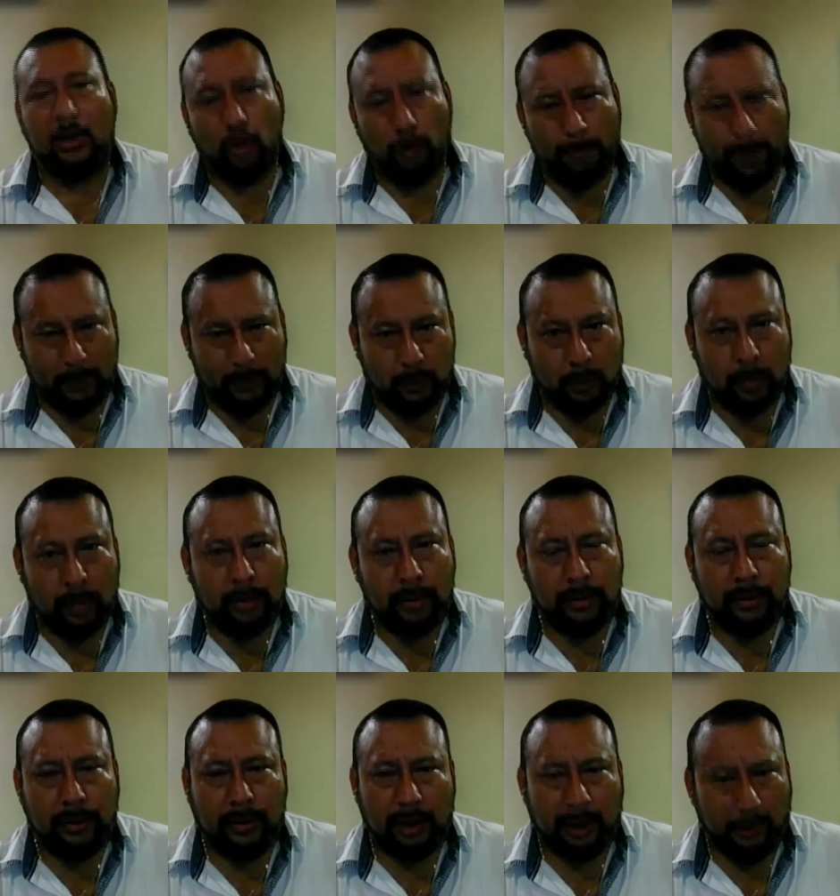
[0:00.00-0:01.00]
I hope it
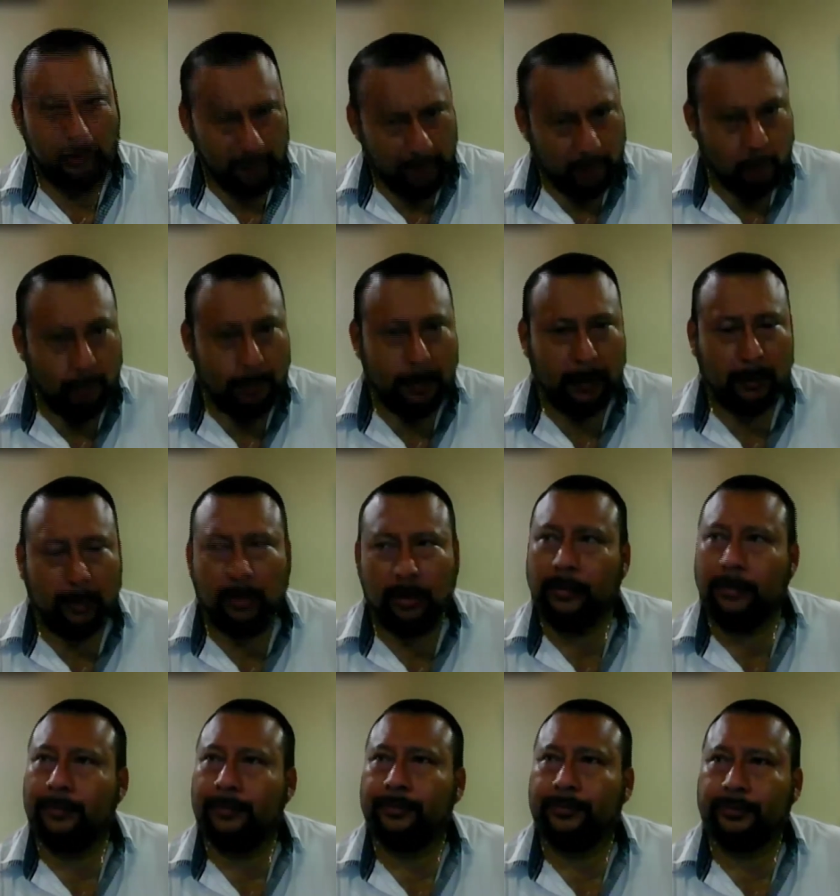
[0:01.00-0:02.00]
would. I really hope it
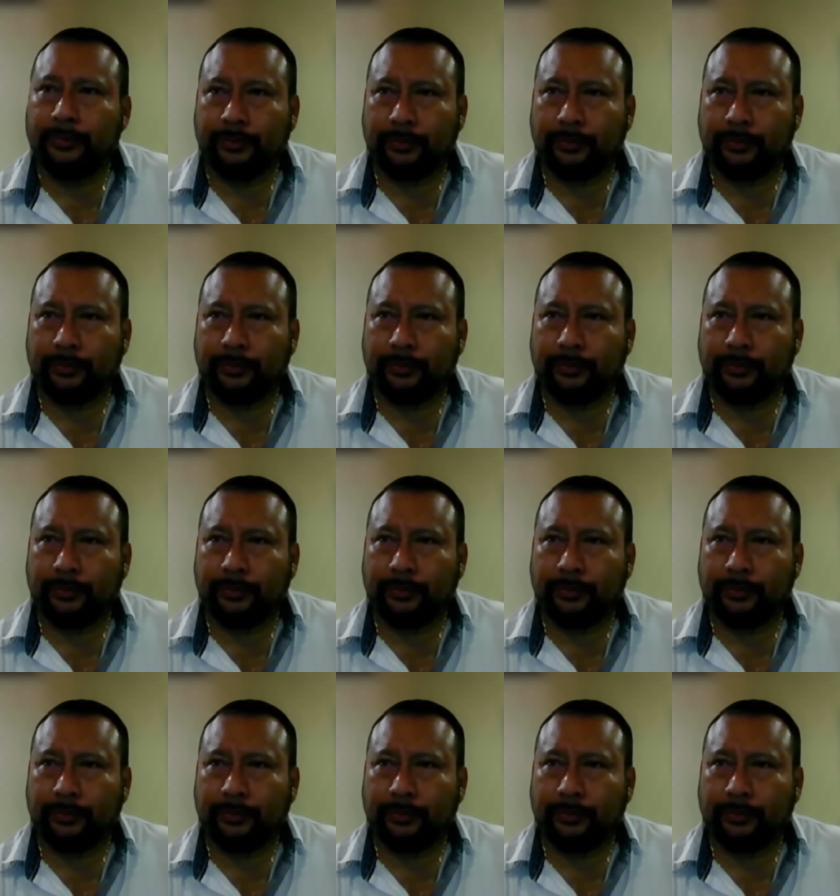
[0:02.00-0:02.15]
would.